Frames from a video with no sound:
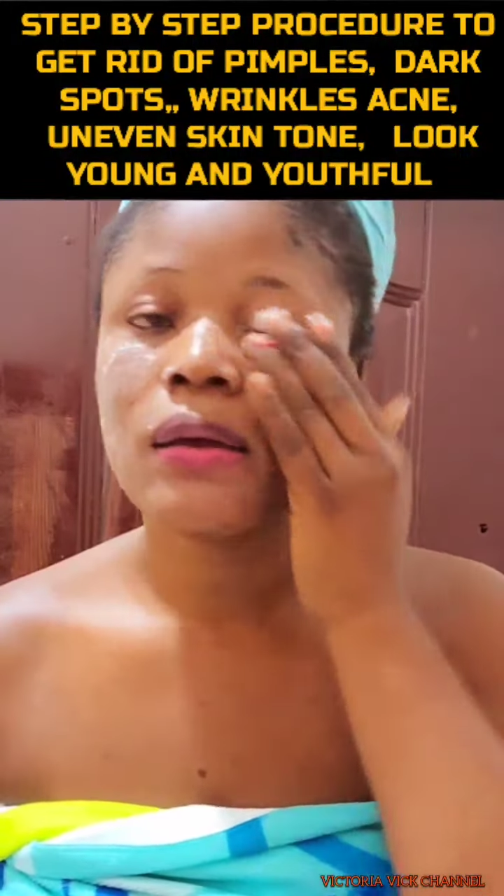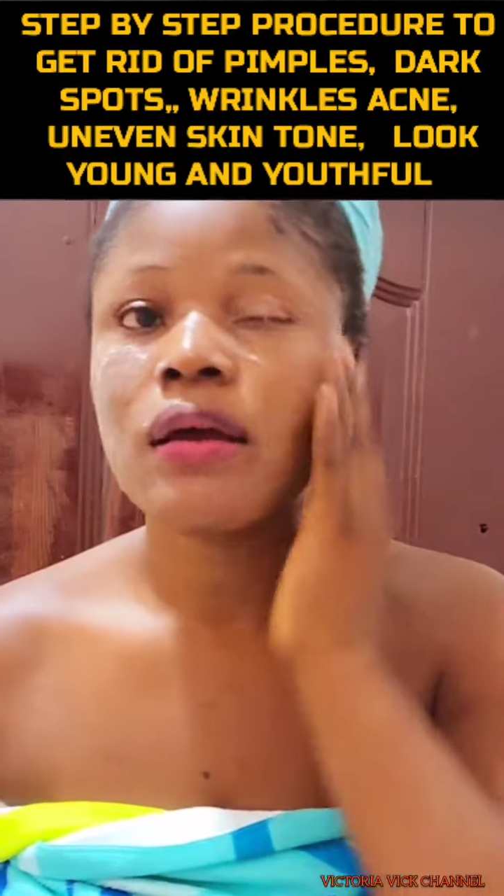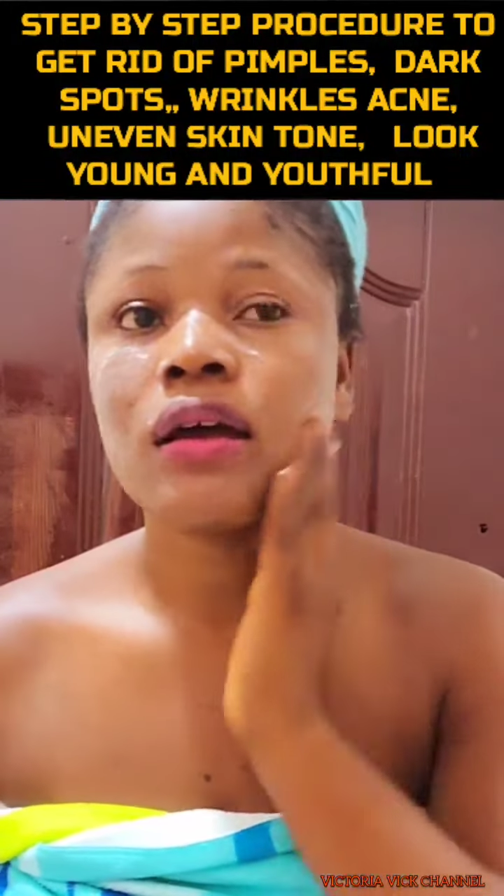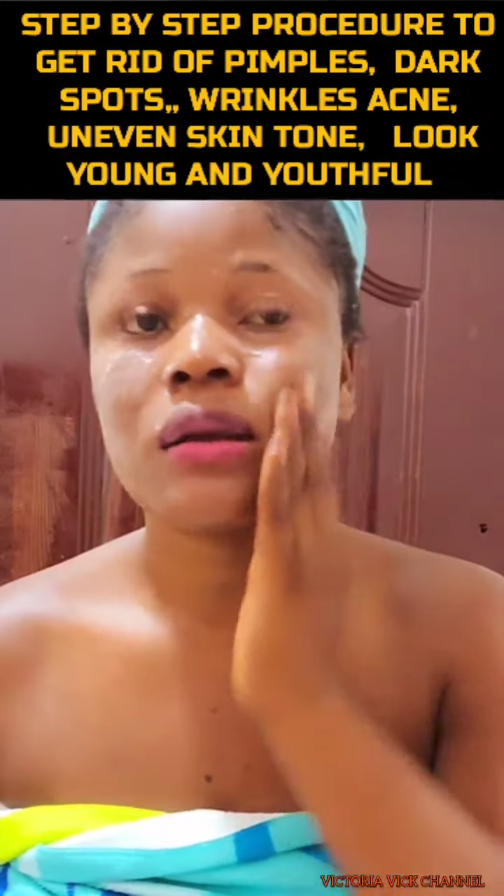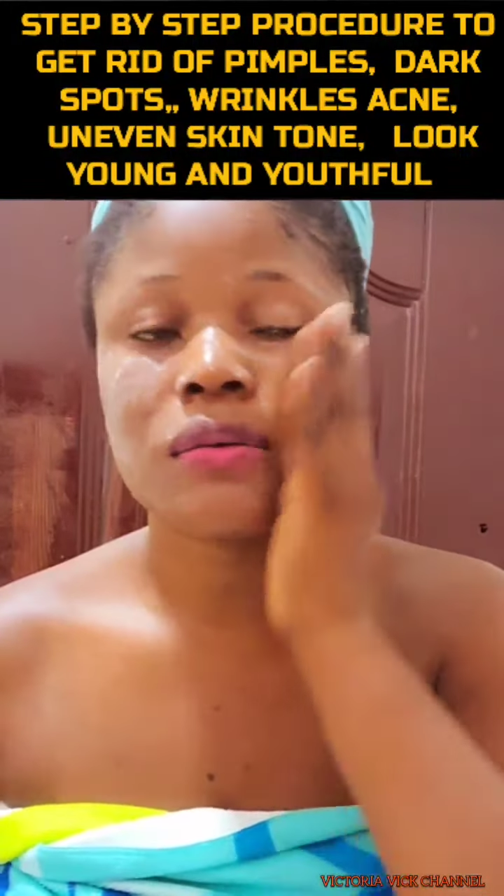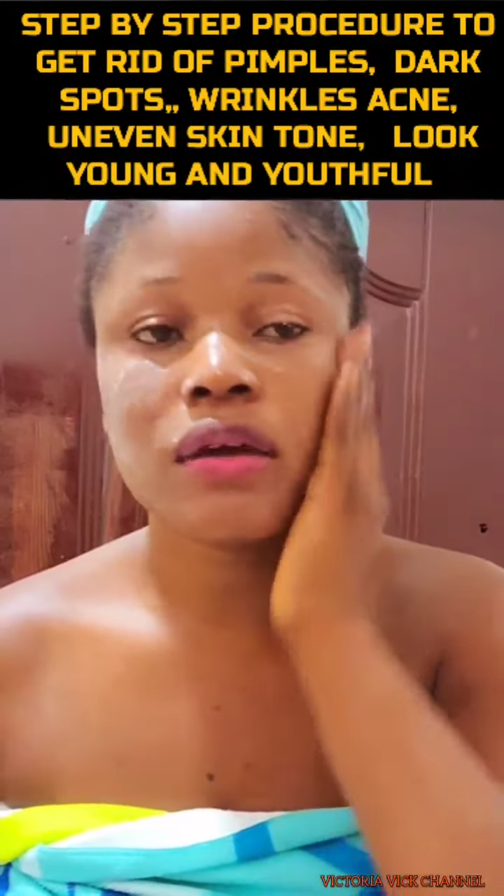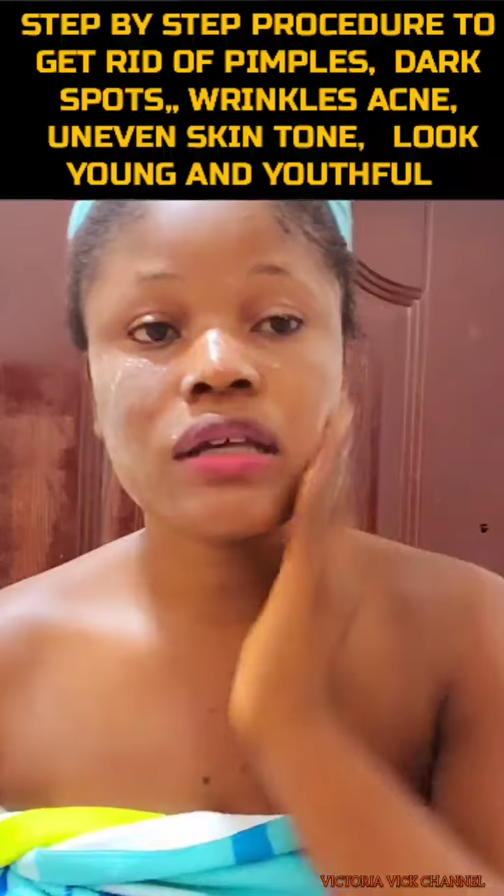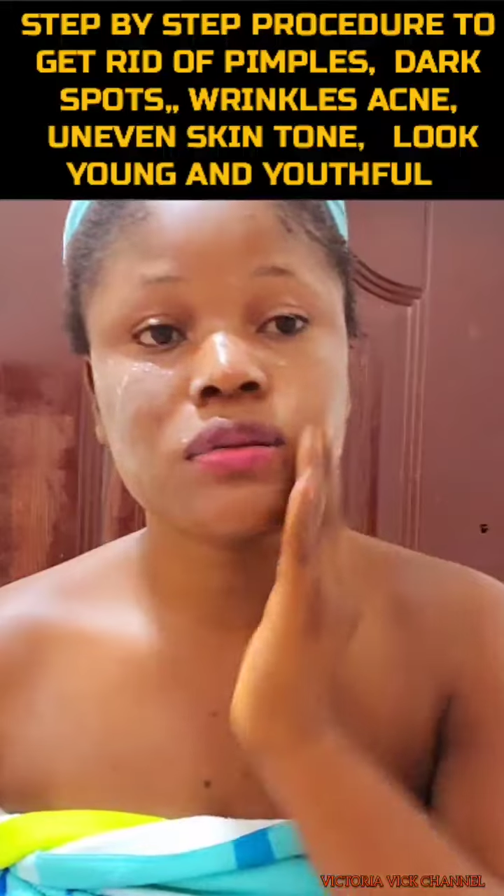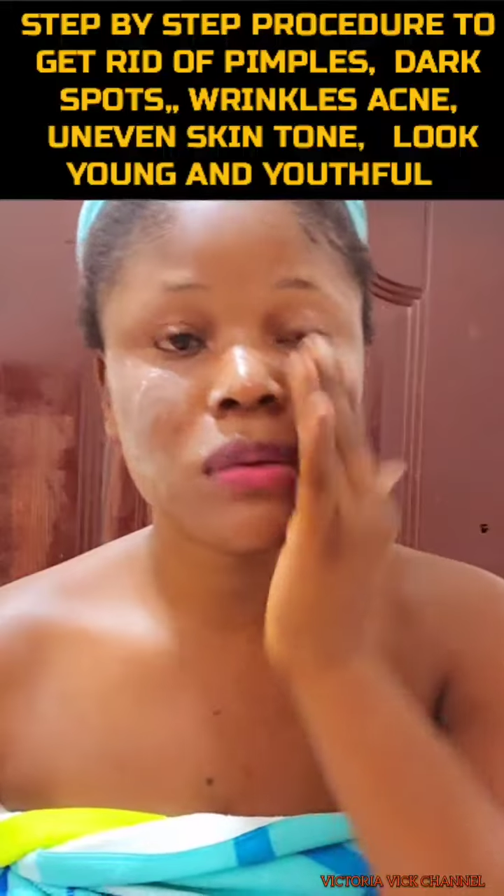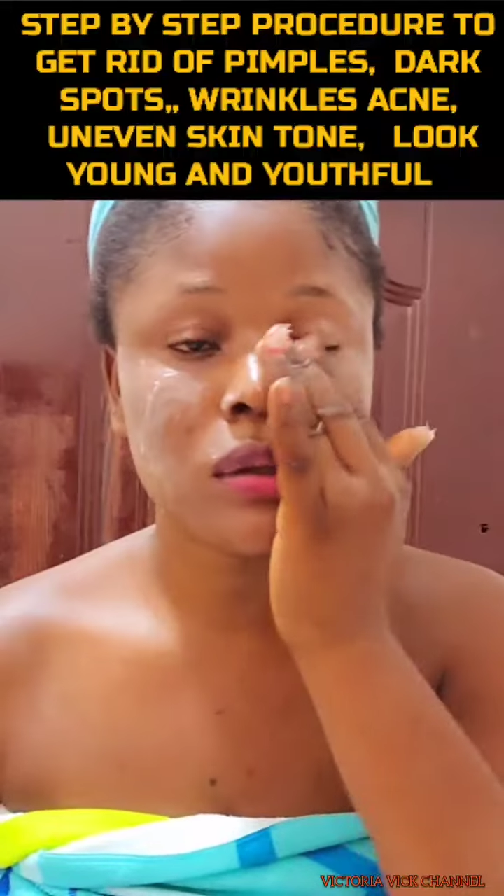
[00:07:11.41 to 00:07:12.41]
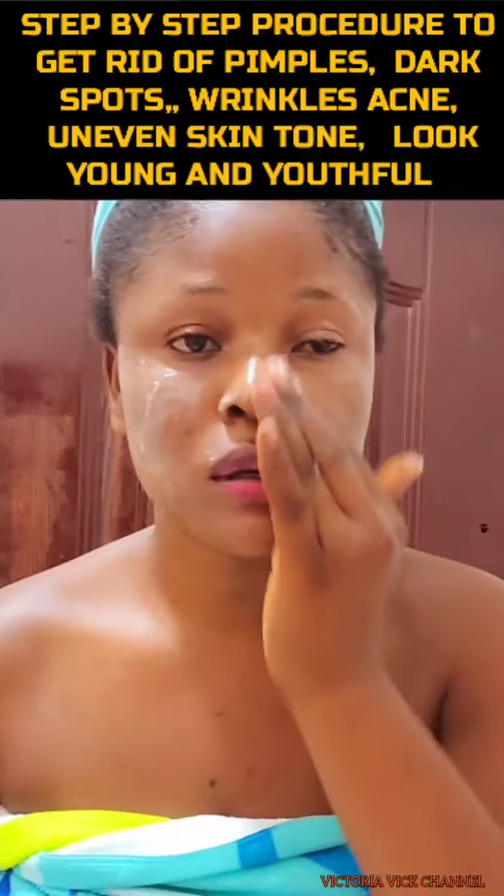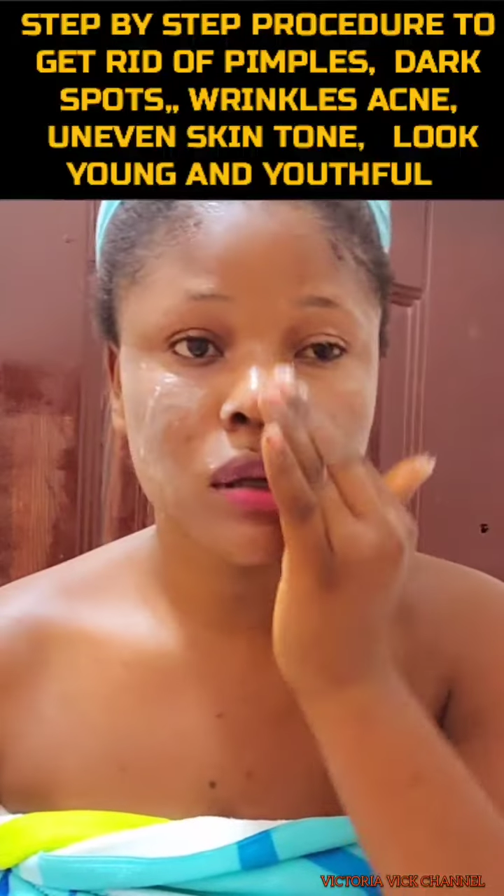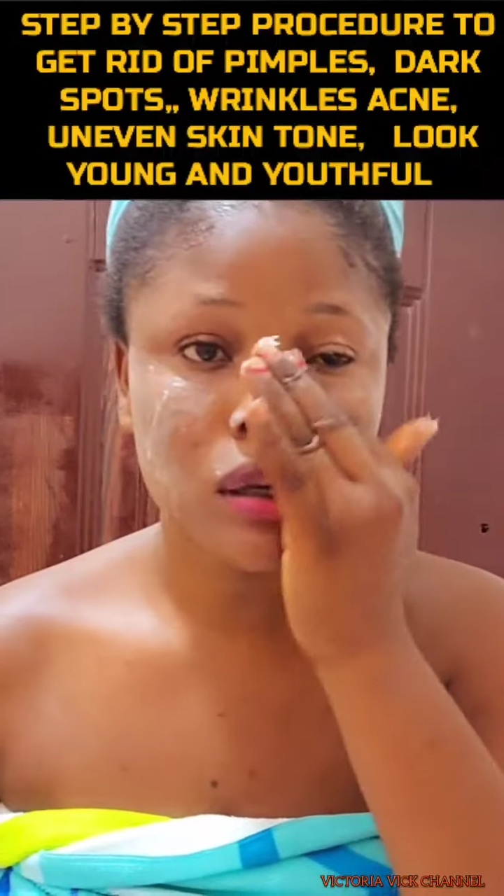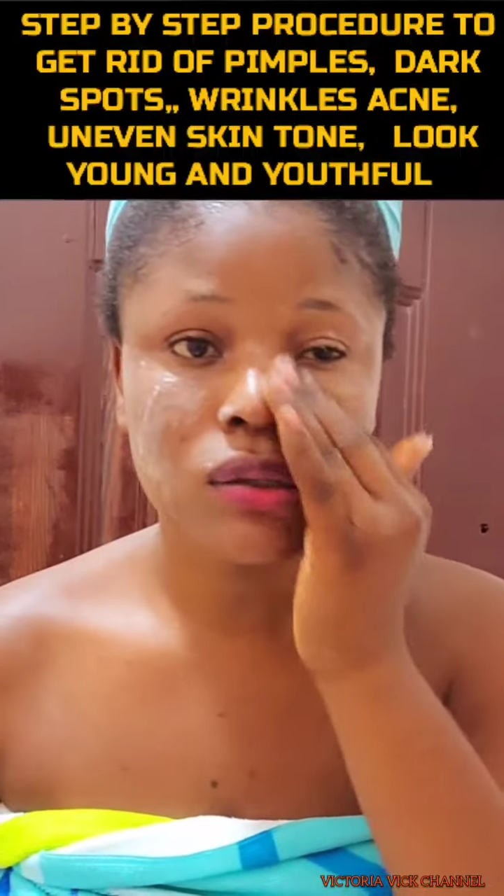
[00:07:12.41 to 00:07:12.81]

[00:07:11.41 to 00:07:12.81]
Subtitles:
and rice water, they